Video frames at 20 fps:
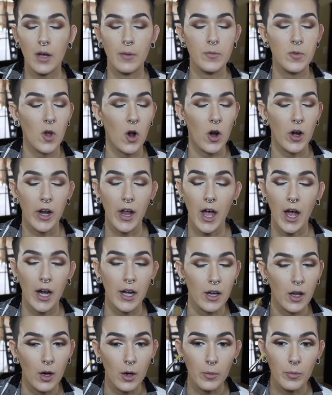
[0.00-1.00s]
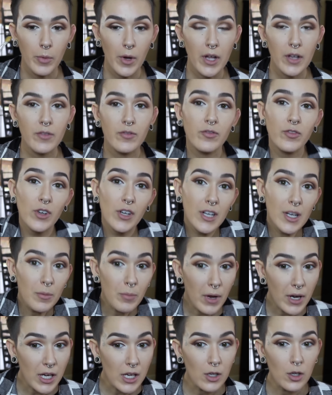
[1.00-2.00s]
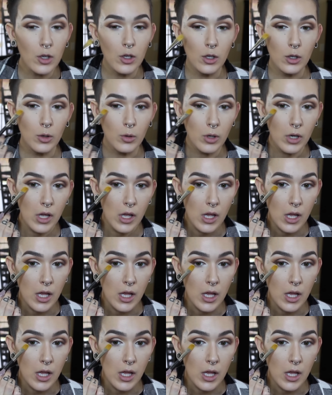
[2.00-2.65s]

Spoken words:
I'm sorry, I know. But for anybody new,